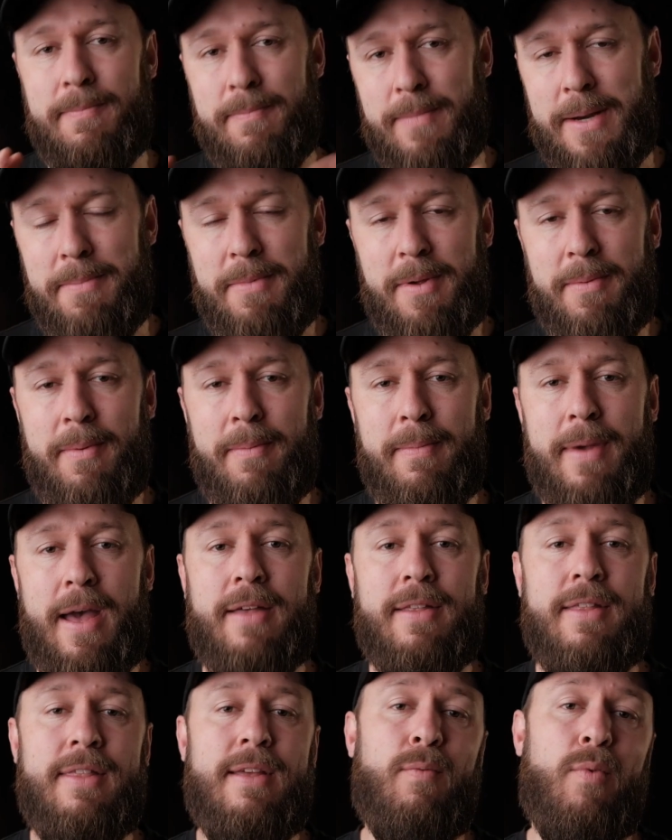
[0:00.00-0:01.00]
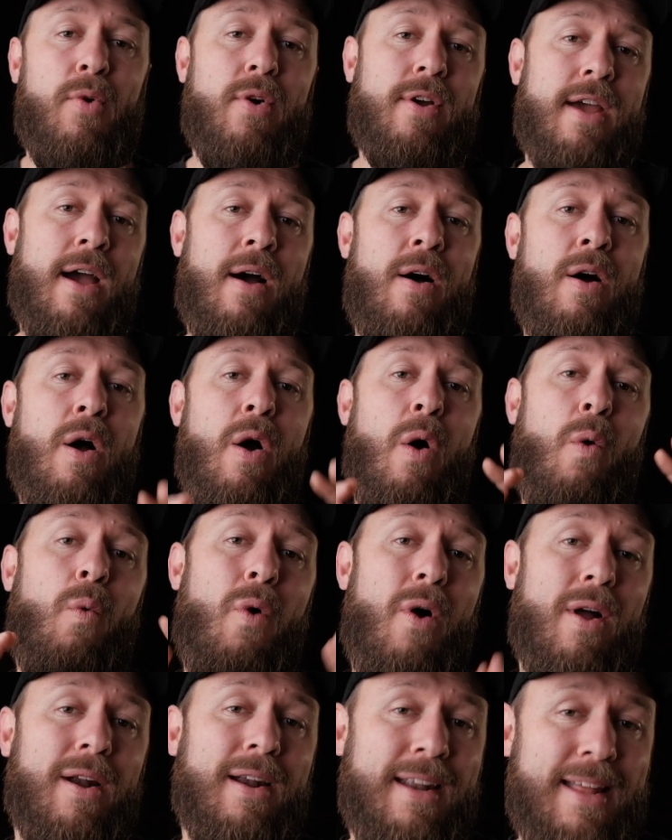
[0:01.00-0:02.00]
minimum amount and then work out
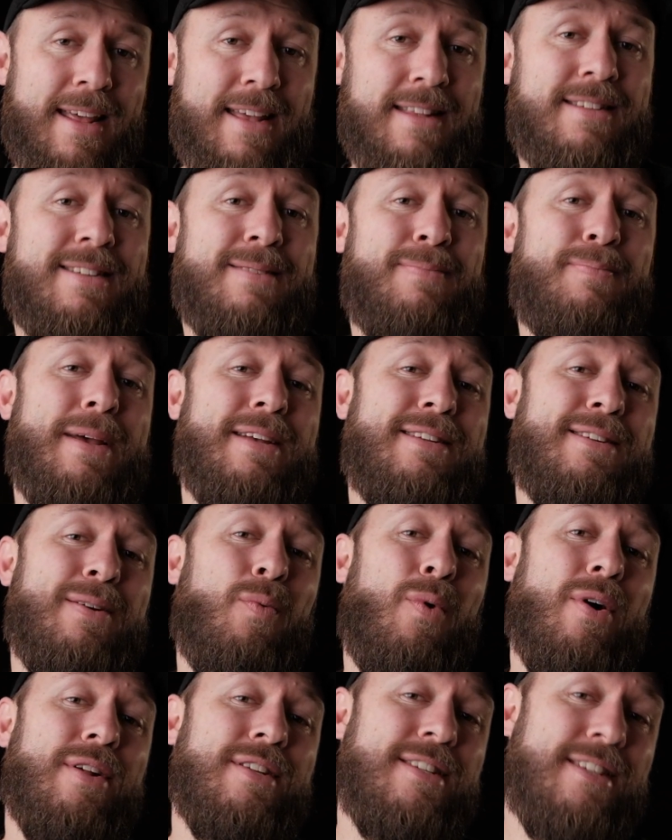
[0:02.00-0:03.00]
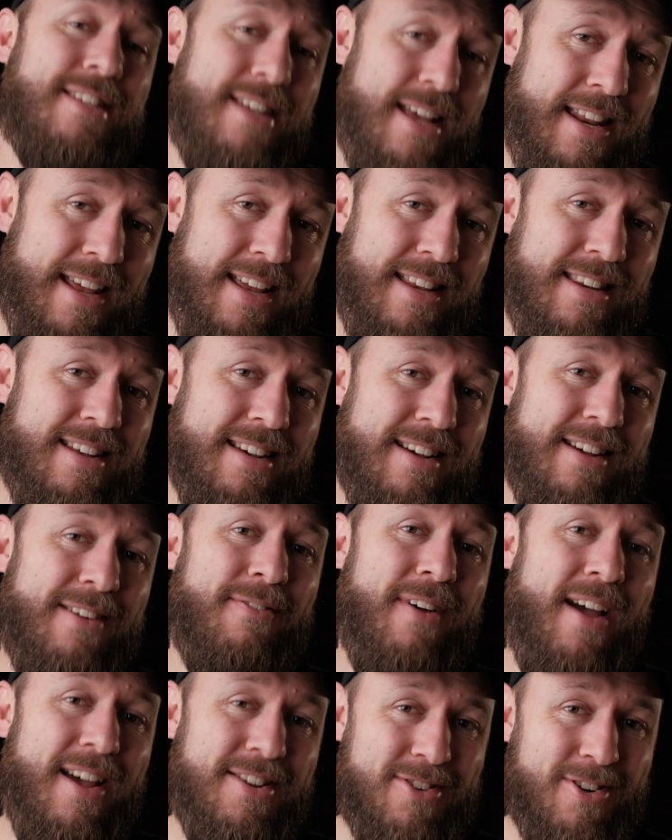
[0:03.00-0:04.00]
what lens is best at what setting,
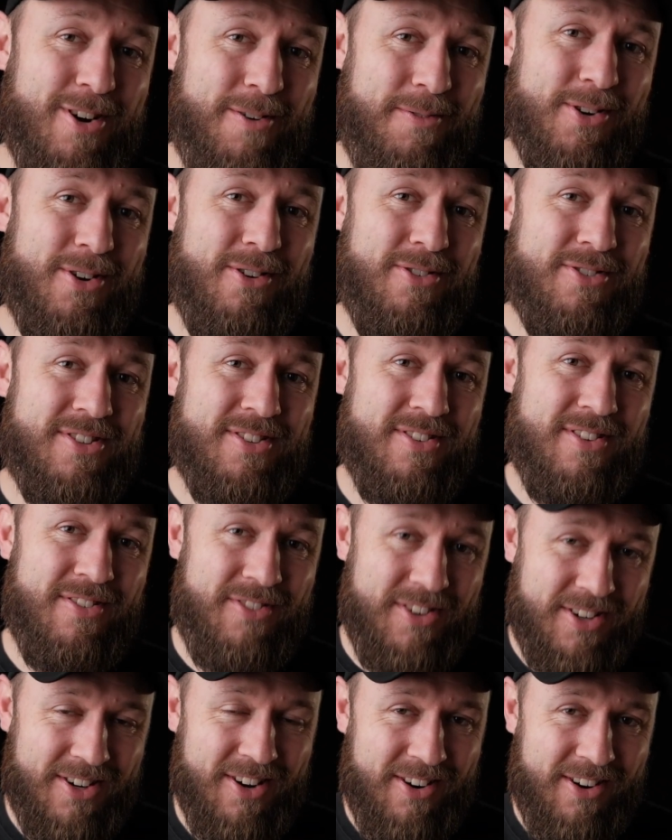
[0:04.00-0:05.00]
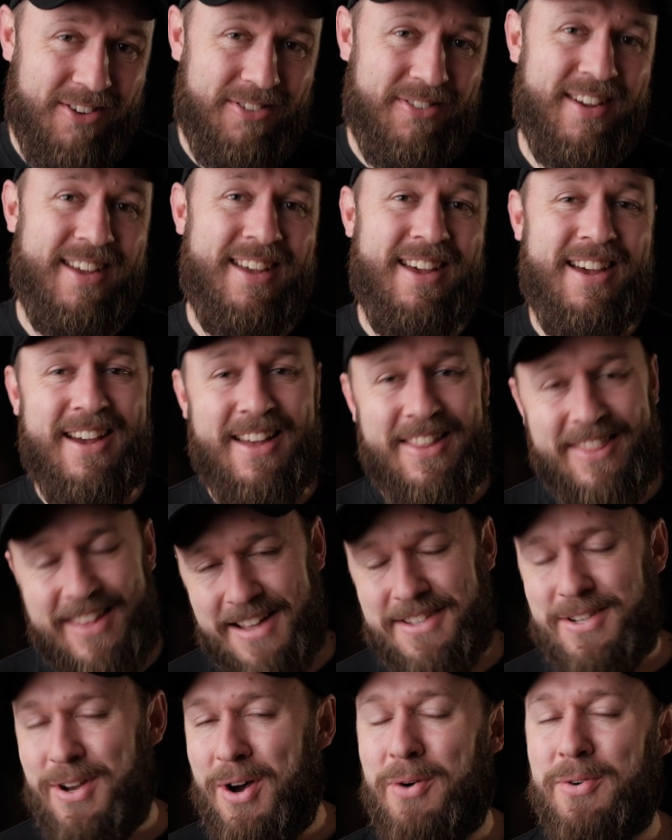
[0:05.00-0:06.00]
for astronomical photography,
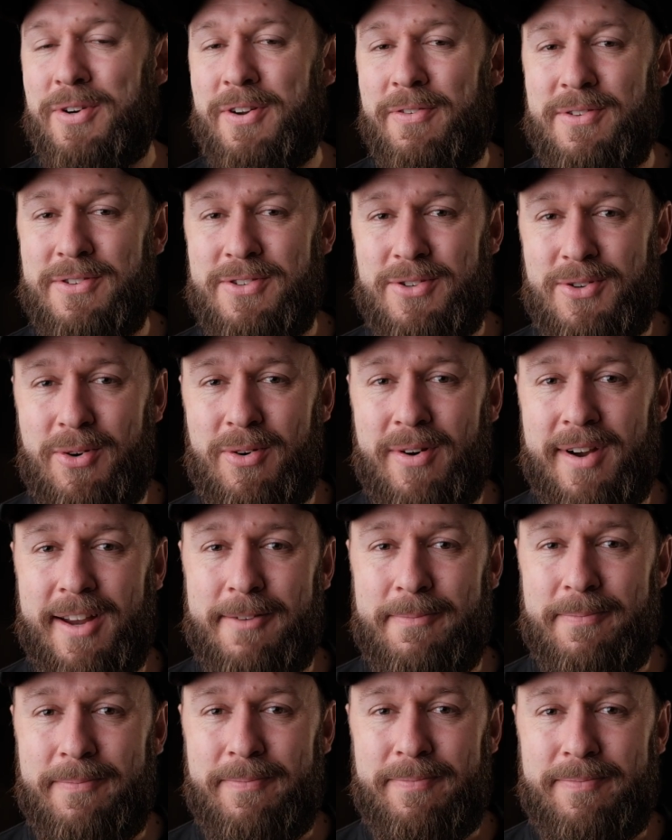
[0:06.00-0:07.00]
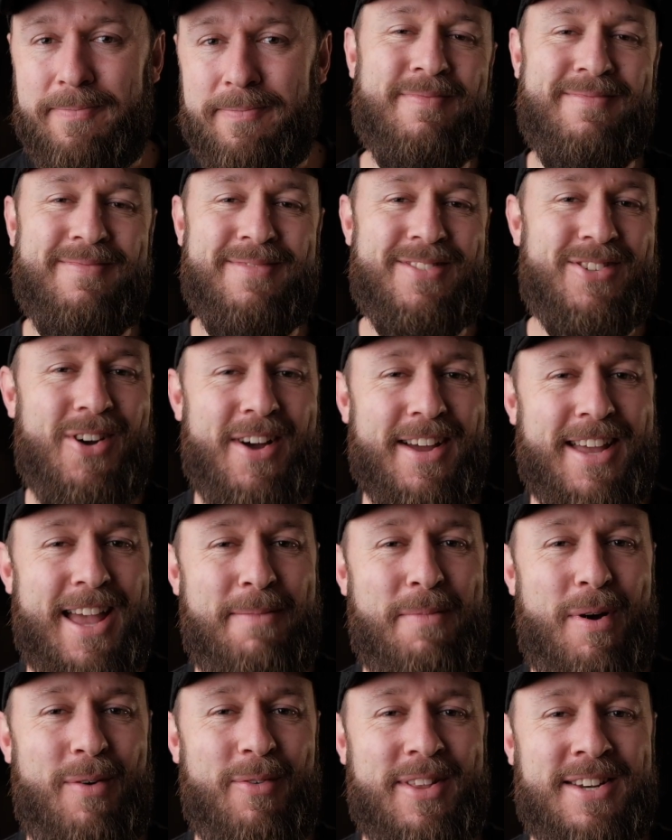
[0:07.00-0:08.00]
that's a whole different story. So I
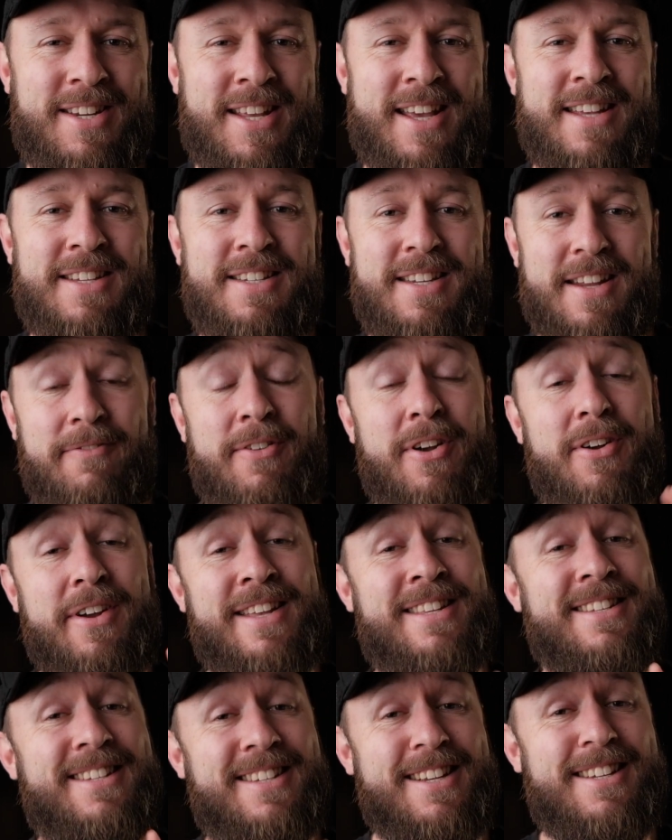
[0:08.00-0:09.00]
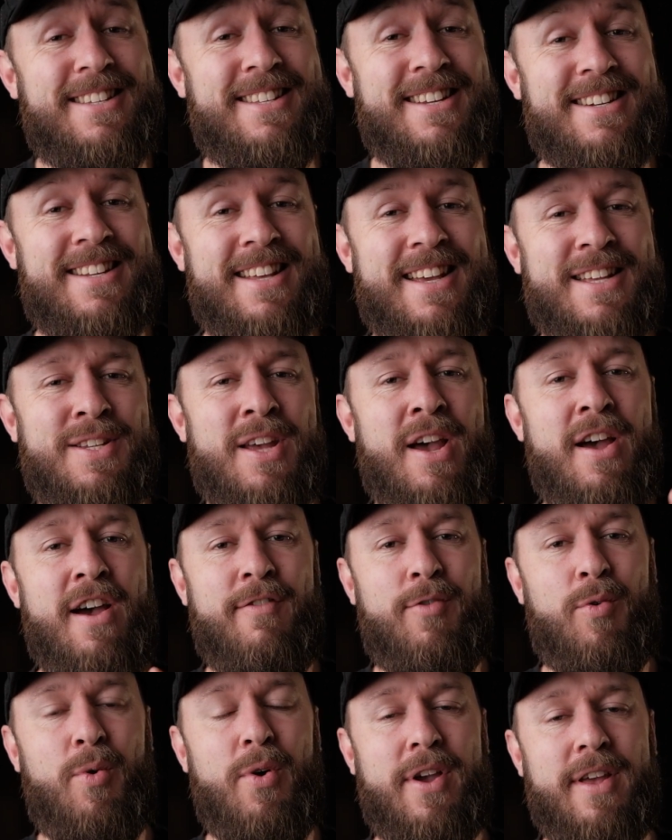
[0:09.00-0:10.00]
came up with a test, a very consistent test,
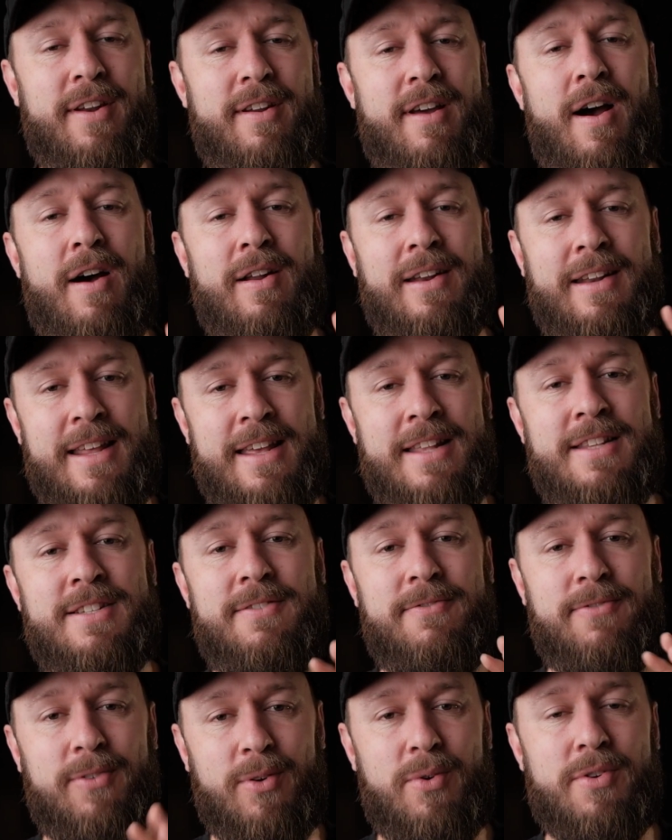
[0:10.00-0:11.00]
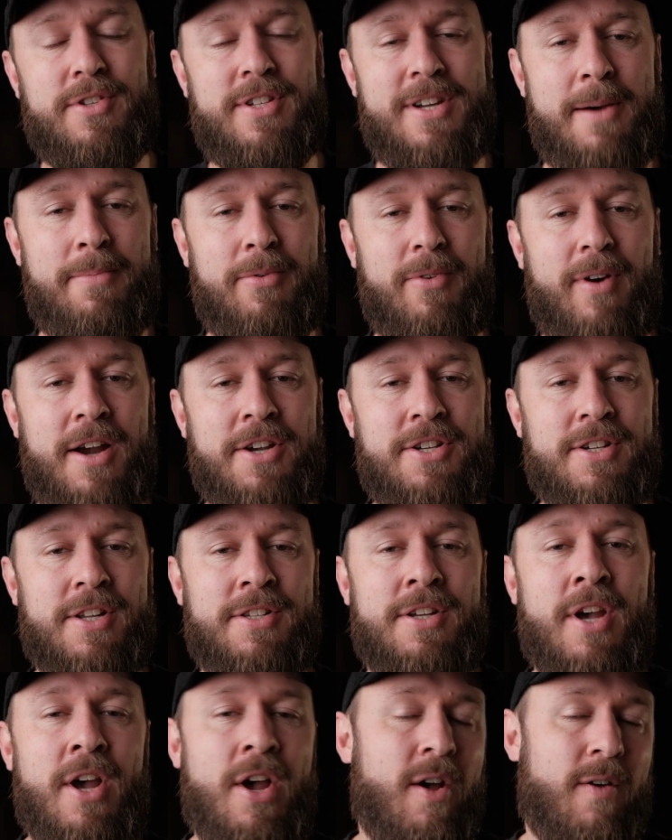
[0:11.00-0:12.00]
for working out lens flaws and
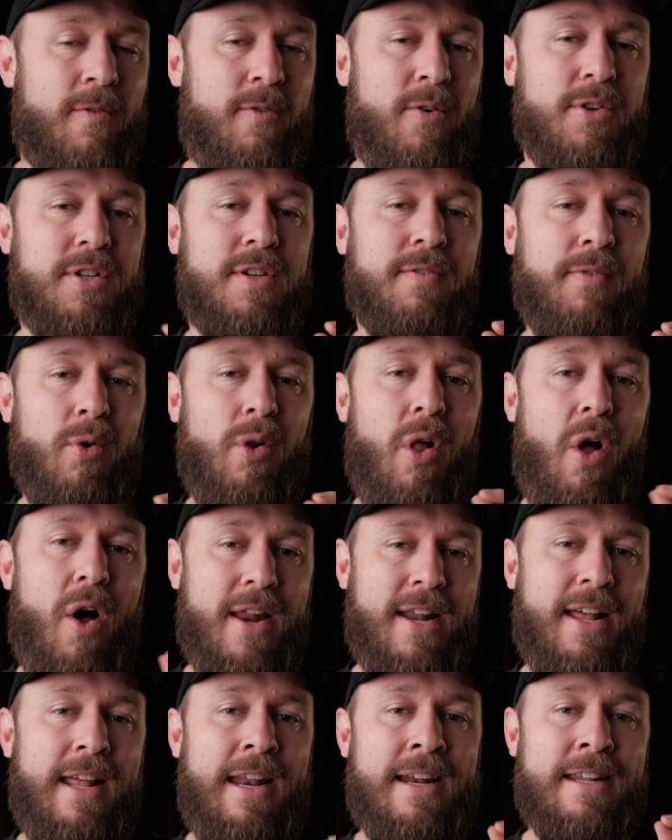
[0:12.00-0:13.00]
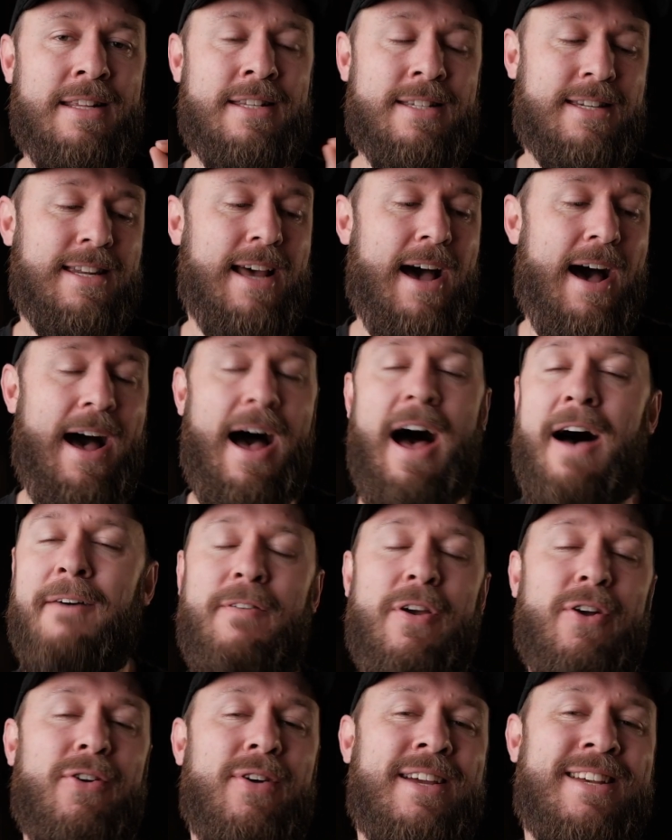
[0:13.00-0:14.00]
aberrations. First of all, I needed a star, a
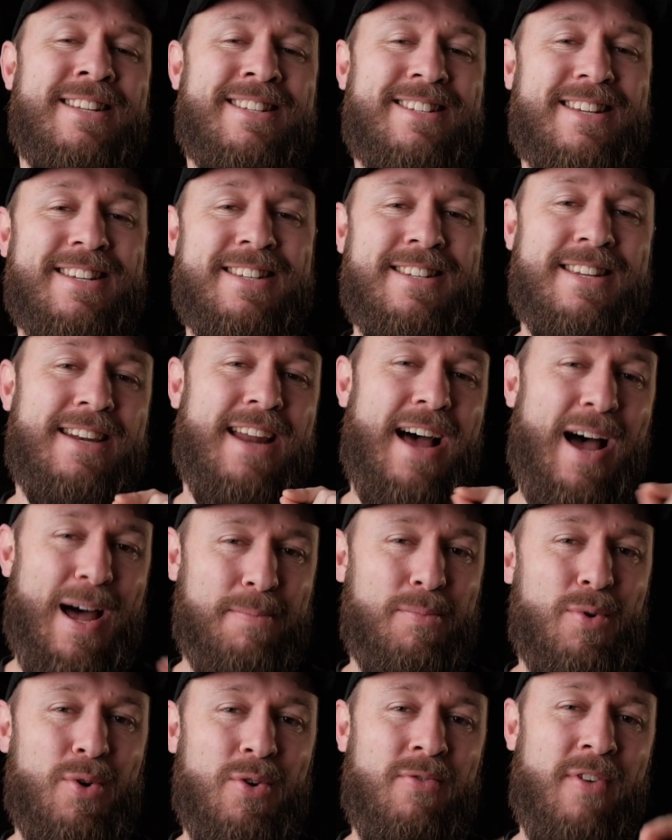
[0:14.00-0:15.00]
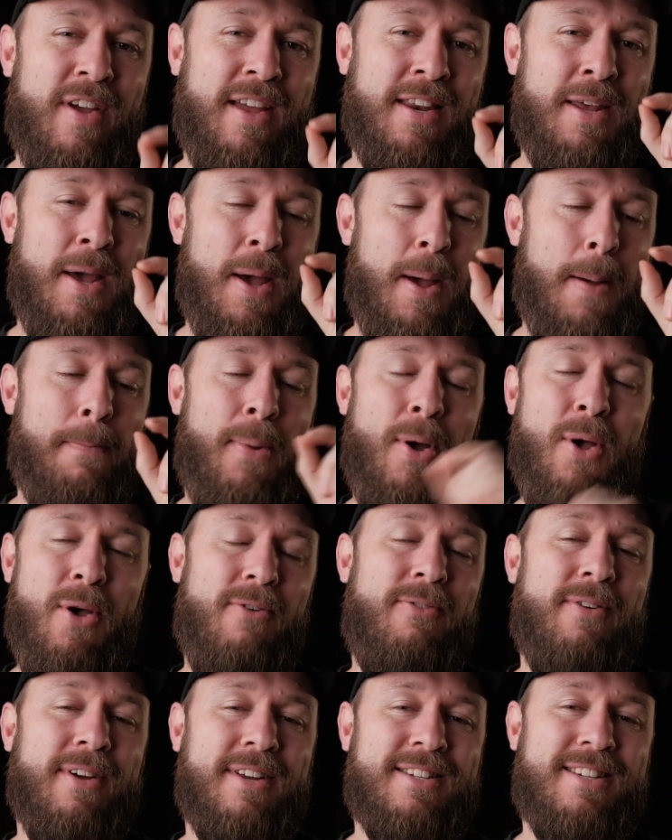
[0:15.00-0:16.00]
very consistent, unmoving,
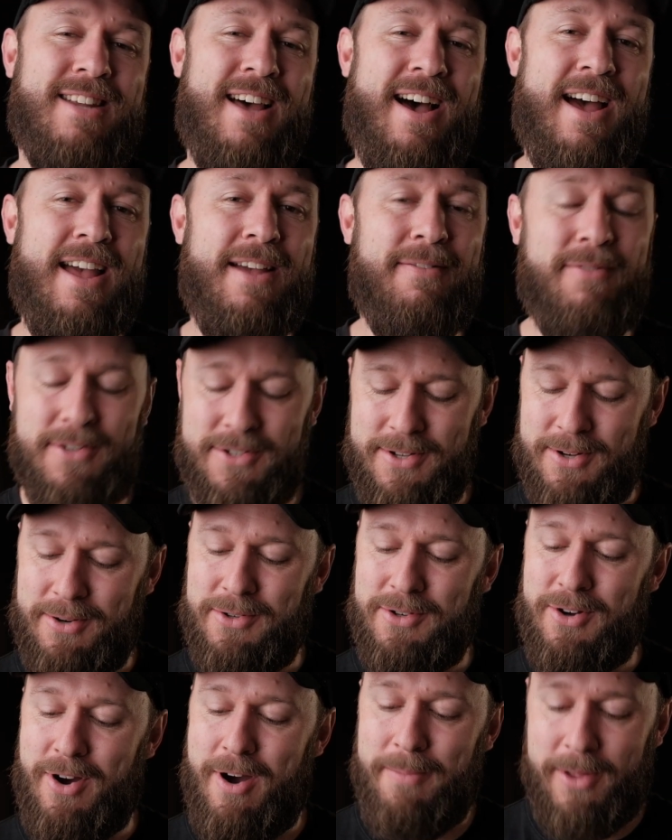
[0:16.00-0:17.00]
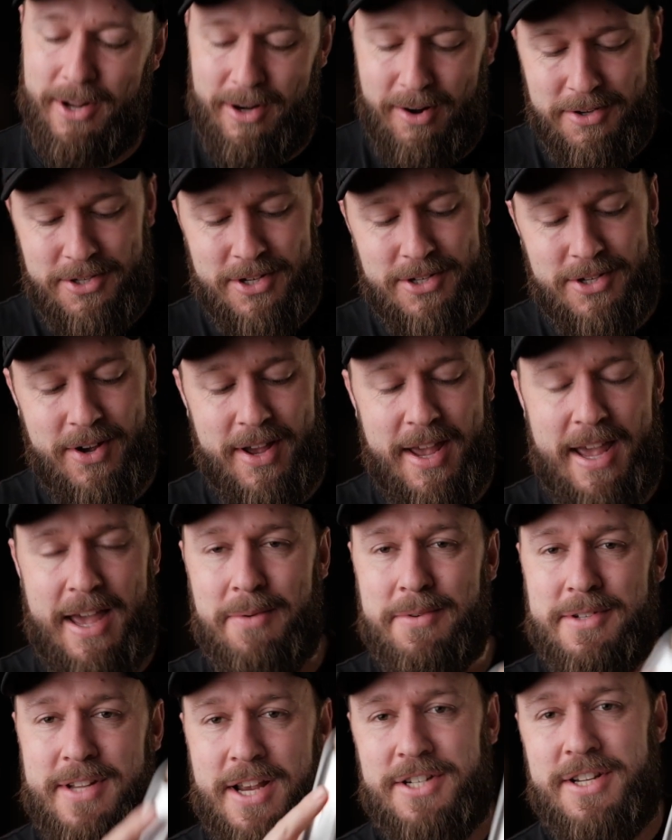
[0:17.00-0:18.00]
perfect star every single time. The closest I had
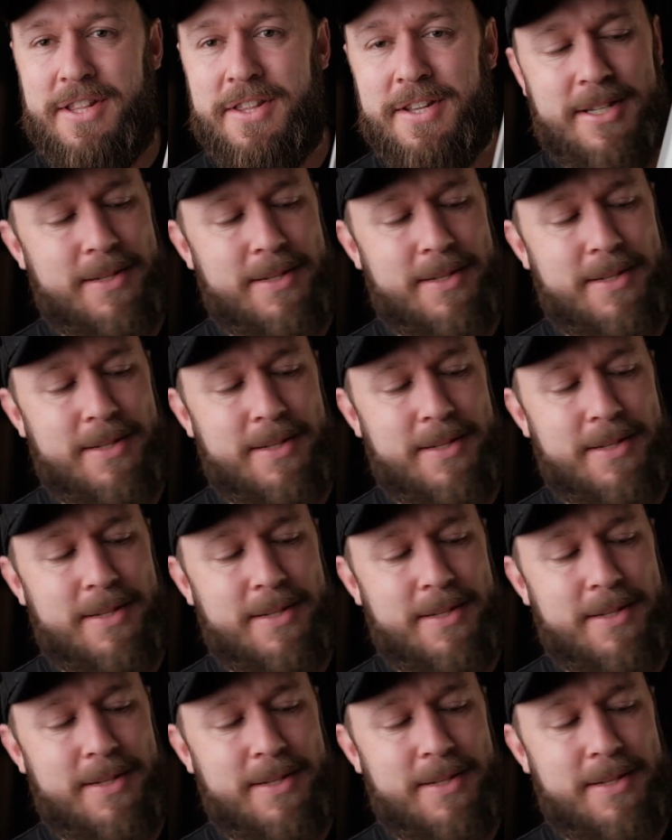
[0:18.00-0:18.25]
was actually the